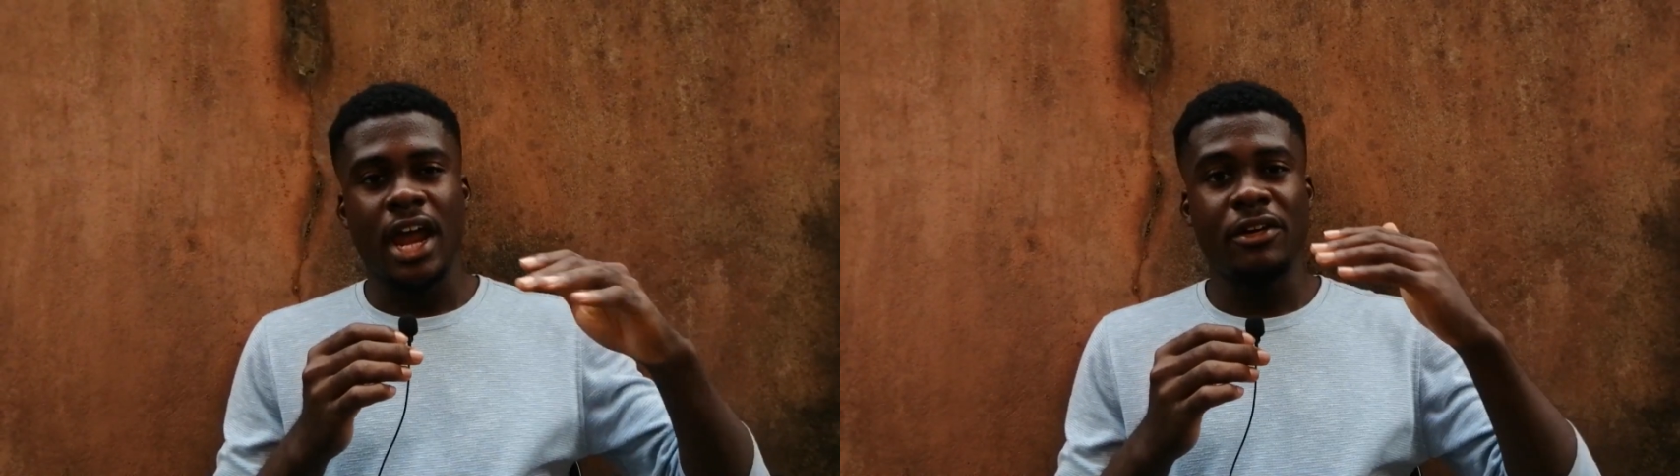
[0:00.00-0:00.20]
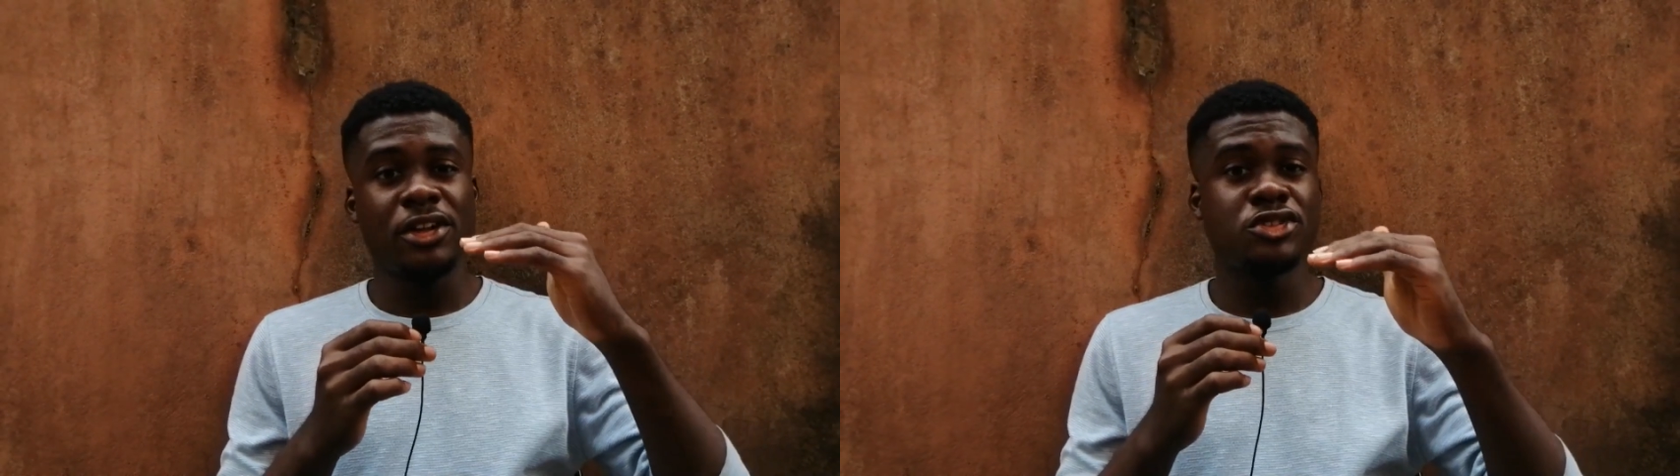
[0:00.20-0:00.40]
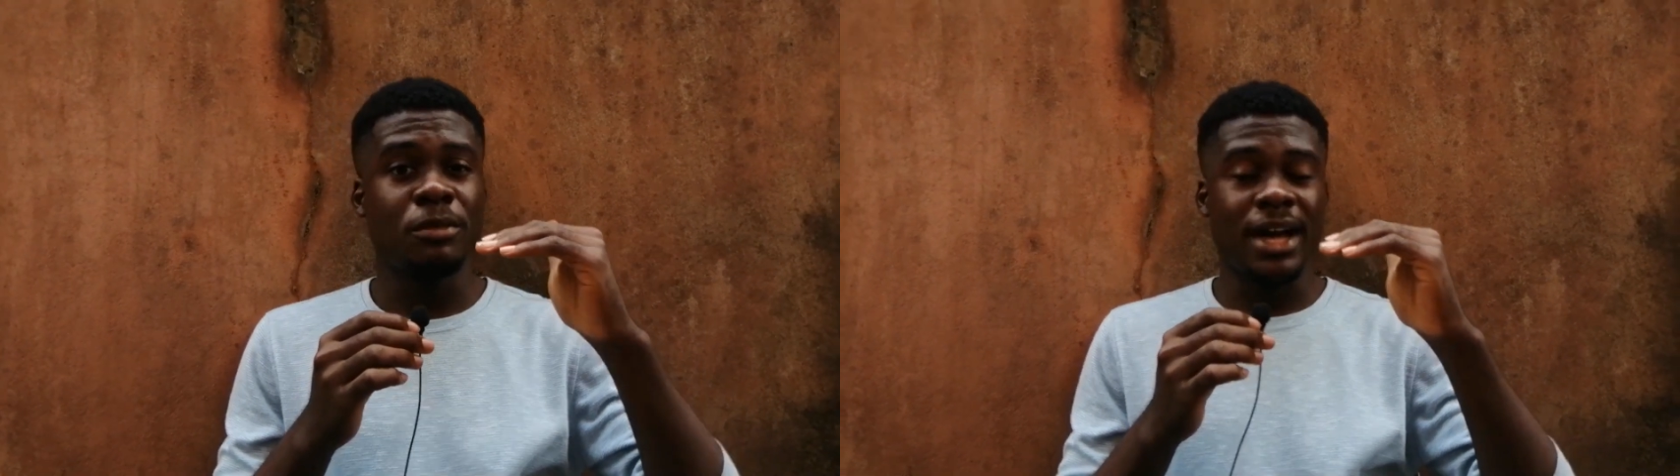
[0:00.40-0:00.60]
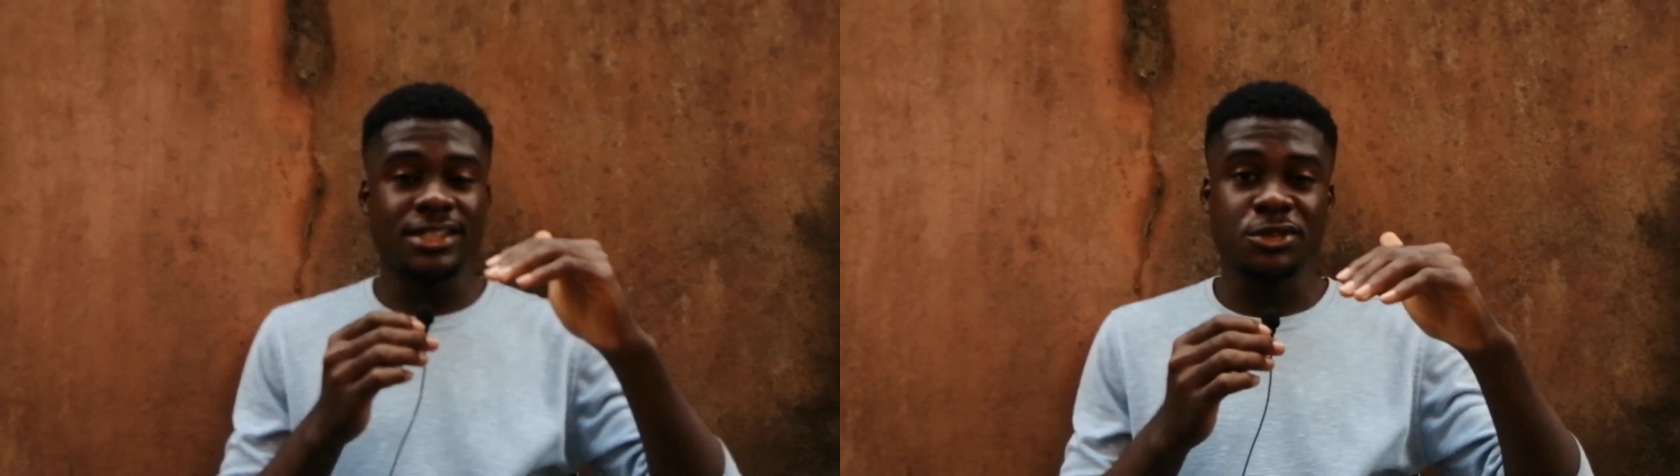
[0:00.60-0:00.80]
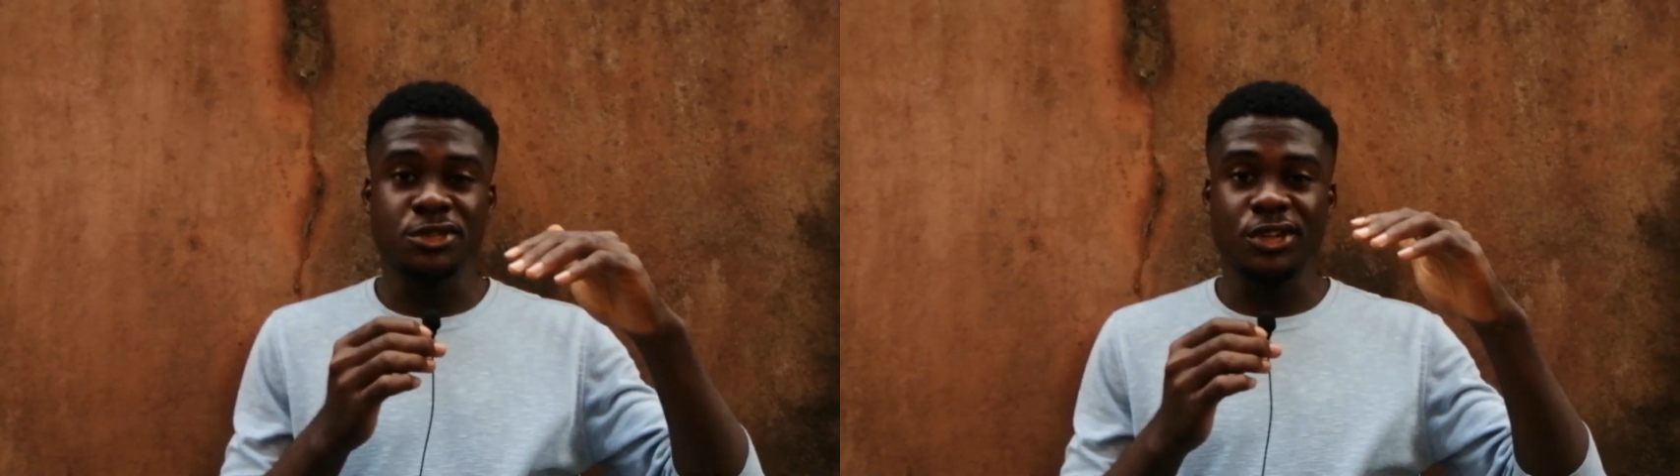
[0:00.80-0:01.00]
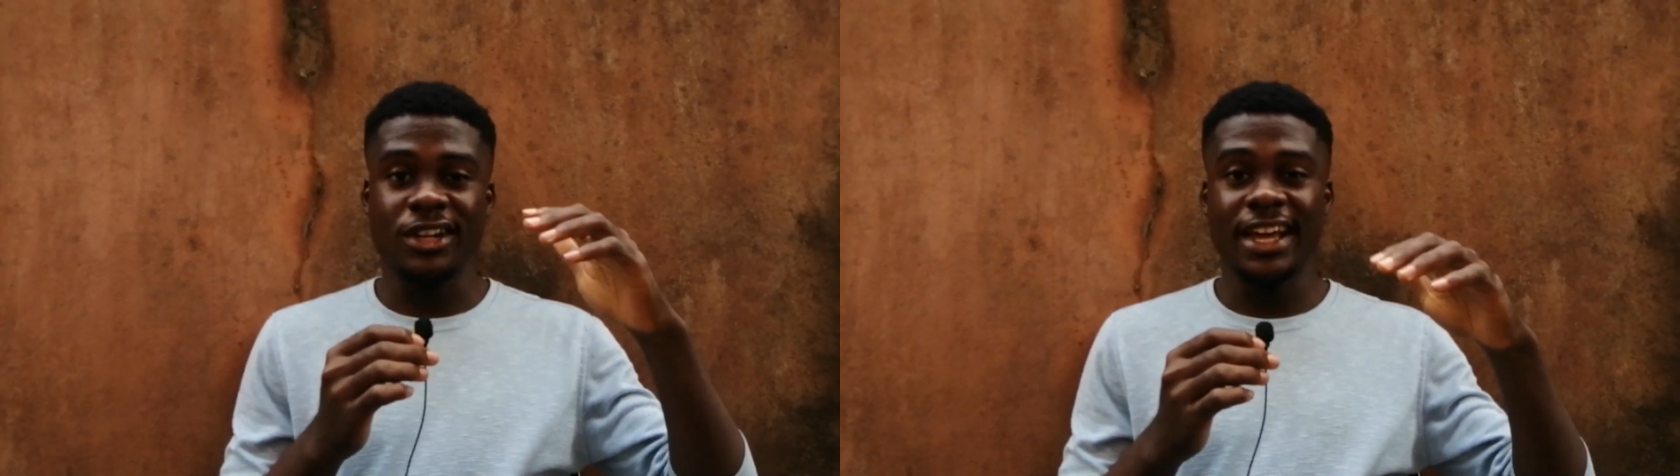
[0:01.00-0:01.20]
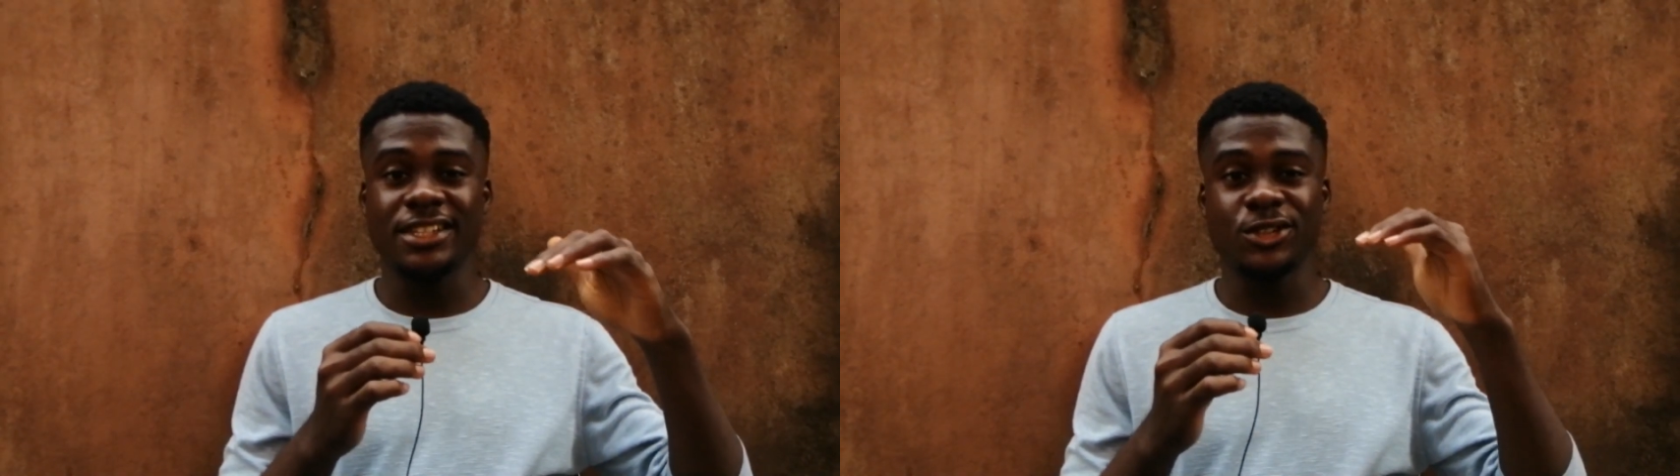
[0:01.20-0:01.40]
I read some articles online